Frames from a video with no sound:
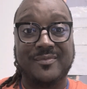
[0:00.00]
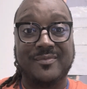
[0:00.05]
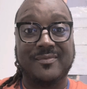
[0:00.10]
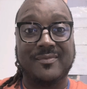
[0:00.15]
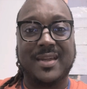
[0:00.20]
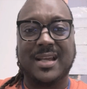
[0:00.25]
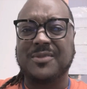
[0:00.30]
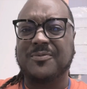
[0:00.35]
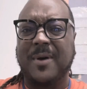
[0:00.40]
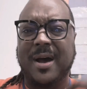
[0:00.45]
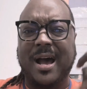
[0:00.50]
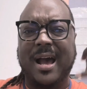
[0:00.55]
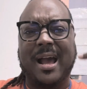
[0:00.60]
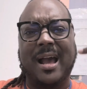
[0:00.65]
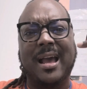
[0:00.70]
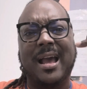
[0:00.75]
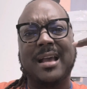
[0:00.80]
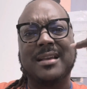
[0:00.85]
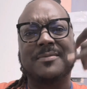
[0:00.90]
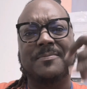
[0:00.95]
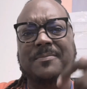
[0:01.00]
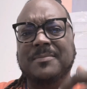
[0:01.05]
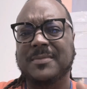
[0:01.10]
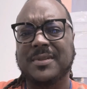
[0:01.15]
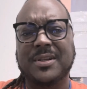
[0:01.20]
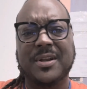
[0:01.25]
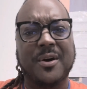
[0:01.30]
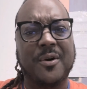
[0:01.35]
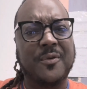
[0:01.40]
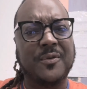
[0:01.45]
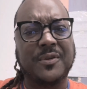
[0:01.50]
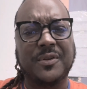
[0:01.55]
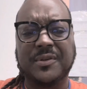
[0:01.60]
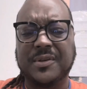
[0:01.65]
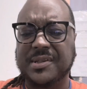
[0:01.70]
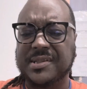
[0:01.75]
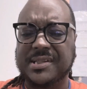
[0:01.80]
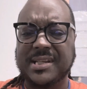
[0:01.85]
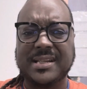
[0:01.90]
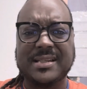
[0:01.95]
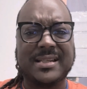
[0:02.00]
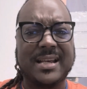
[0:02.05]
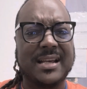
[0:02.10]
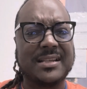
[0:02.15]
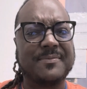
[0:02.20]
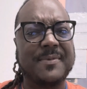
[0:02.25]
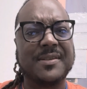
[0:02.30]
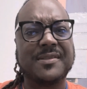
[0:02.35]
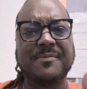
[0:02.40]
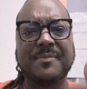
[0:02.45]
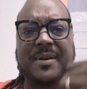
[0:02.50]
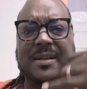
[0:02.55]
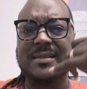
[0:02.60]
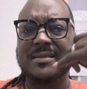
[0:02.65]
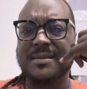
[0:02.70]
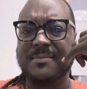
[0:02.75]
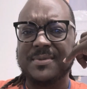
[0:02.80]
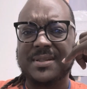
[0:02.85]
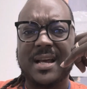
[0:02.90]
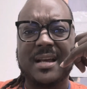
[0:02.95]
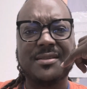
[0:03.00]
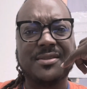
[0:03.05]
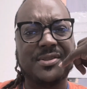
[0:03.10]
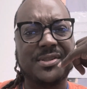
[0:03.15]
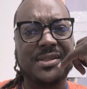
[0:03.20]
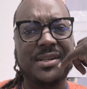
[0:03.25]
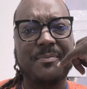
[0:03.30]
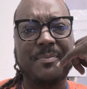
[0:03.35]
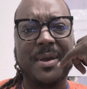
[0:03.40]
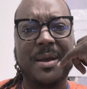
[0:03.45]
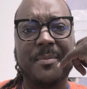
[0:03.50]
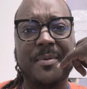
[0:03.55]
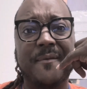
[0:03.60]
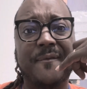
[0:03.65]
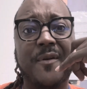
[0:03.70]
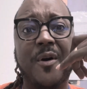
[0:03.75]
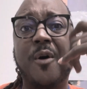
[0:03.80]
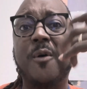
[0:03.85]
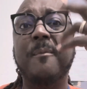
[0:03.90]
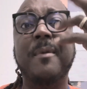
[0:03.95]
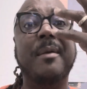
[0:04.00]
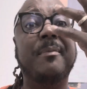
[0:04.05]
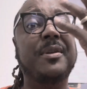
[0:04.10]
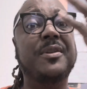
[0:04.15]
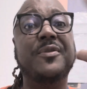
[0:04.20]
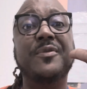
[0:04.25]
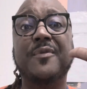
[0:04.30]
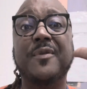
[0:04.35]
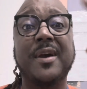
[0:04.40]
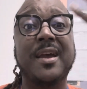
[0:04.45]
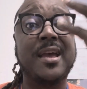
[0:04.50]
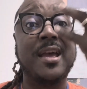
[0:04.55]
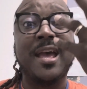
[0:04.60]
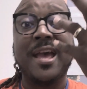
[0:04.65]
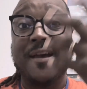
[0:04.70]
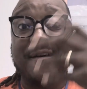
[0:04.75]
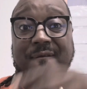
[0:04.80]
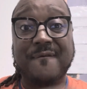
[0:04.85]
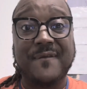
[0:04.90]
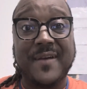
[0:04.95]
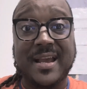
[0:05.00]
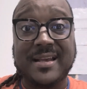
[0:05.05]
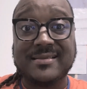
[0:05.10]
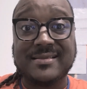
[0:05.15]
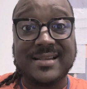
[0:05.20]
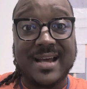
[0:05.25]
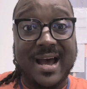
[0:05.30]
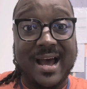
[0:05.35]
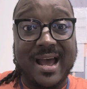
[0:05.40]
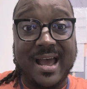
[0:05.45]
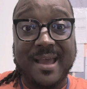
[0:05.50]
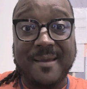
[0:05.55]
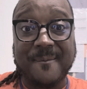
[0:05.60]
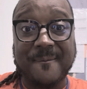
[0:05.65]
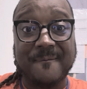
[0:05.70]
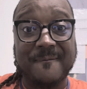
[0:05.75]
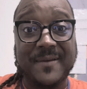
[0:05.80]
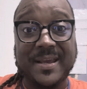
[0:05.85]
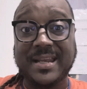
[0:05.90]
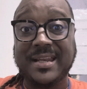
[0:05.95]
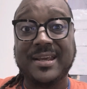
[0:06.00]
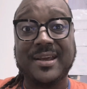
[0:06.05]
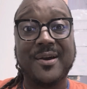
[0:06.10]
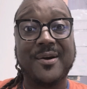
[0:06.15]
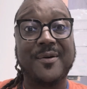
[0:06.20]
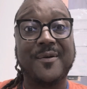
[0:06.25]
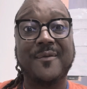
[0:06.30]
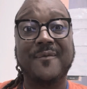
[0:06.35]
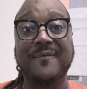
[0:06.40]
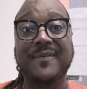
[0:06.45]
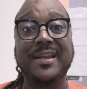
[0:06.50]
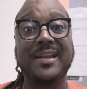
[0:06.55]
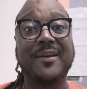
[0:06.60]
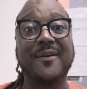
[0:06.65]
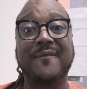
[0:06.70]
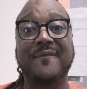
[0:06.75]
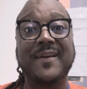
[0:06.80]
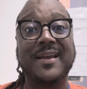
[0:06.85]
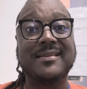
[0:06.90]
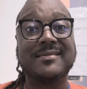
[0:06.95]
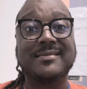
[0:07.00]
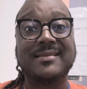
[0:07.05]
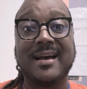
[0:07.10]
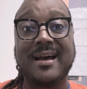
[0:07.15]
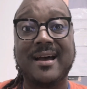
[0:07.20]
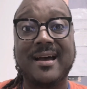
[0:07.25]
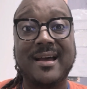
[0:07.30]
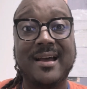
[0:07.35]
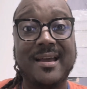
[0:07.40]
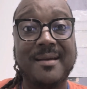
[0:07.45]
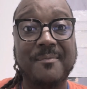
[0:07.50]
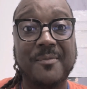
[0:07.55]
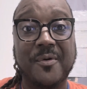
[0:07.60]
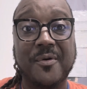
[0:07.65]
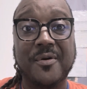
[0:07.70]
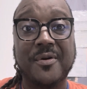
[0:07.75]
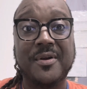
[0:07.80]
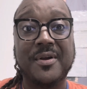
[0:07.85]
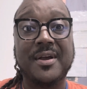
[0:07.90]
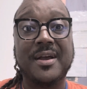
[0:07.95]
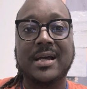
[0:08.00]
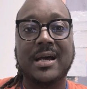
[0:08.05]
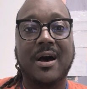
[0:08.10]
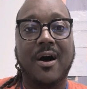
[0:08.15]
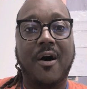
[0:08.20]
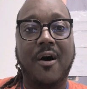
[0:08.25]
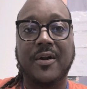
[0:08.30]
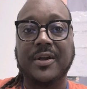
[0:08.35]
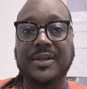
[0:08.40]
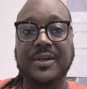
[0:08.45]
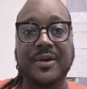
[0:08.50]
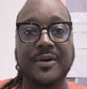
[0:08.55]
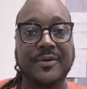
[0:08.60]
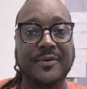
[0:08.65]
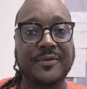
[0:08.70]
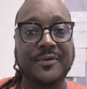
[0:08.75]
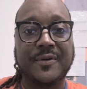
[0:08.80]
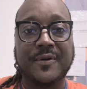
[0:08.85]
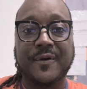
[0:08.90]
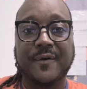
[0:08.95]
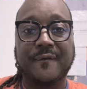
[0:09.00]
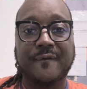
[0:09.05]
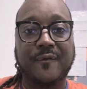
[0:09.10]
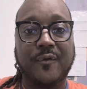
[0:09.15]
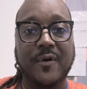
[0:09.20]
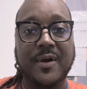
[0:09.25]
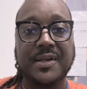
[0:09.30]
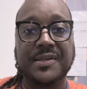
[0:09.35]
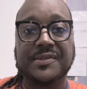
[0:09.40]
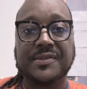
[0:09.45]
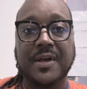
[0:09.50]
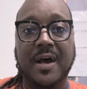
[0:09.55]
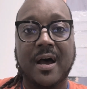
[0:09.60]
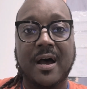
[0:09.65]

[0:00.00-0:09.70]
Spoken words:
That's why I ask, you can send text messages, but sometimes you just need to pick up the phone, maybe do a FaceTime video FaceTime or audio voice